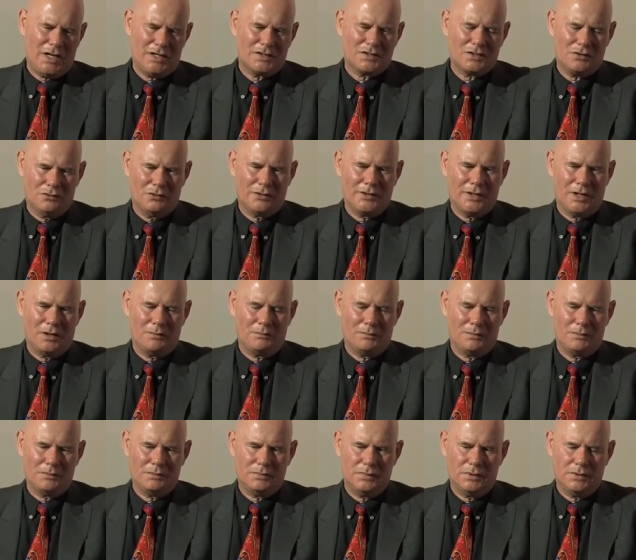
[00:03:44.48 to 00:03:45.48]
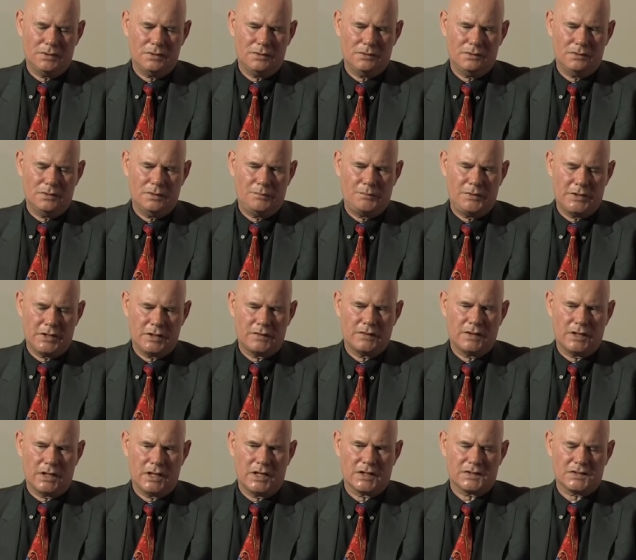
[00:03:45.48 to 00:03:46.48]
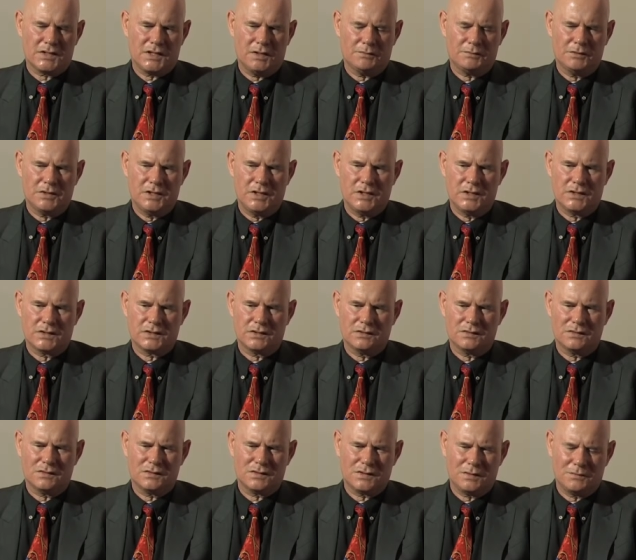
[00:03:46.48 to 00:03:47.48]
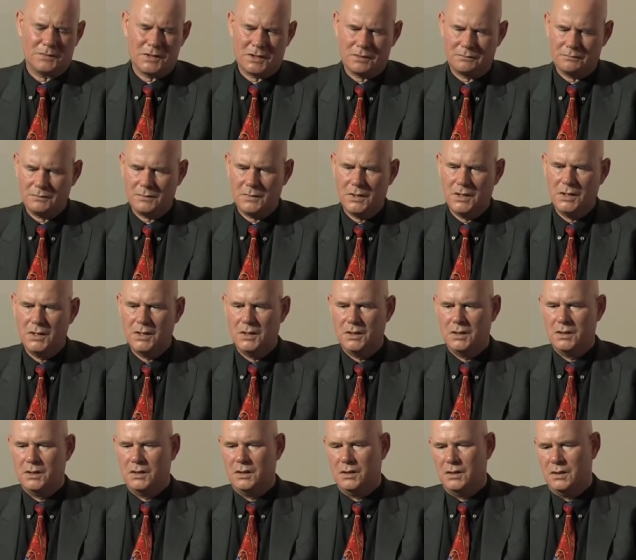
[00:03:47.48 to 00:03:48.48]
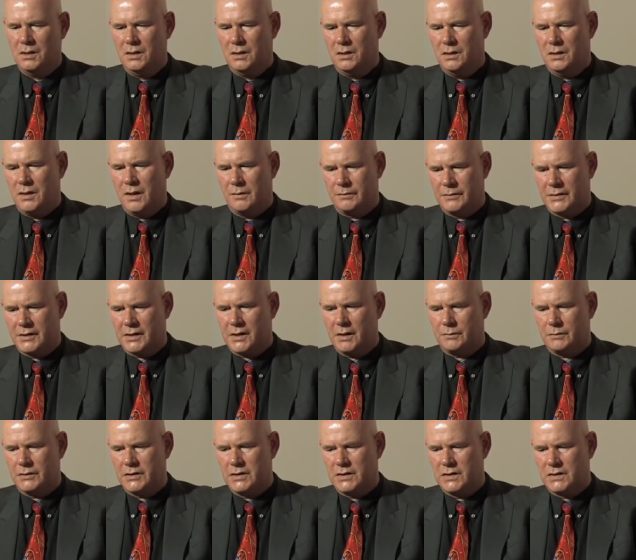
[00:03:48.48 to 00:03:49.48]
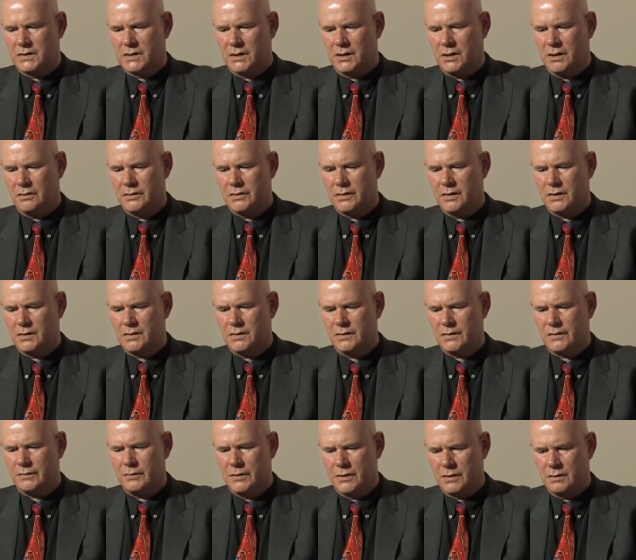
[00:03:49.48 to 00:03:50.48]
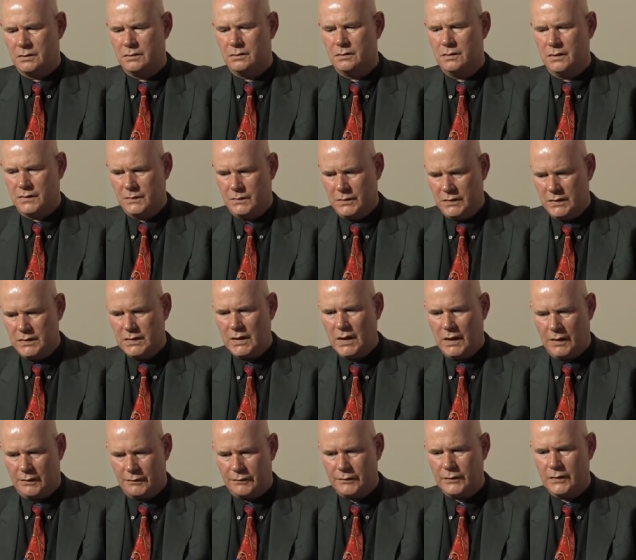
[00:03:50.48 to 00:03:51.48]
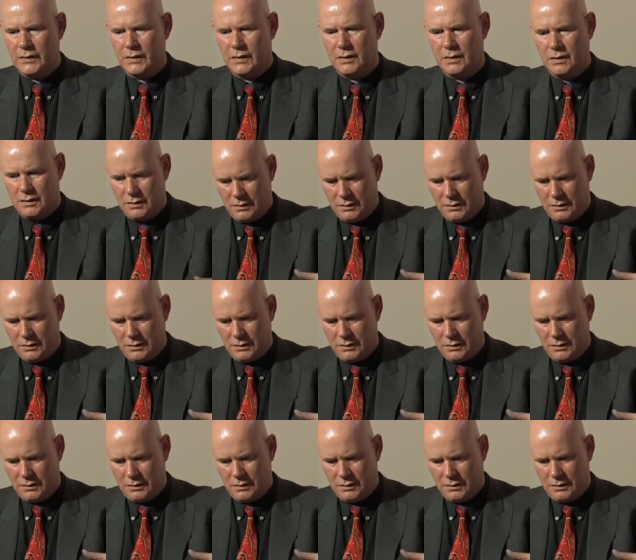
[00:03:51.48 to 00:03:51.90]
has gone up a bit in the last couple of years. Something happened a couple of years ago, and it's been it's been tough. And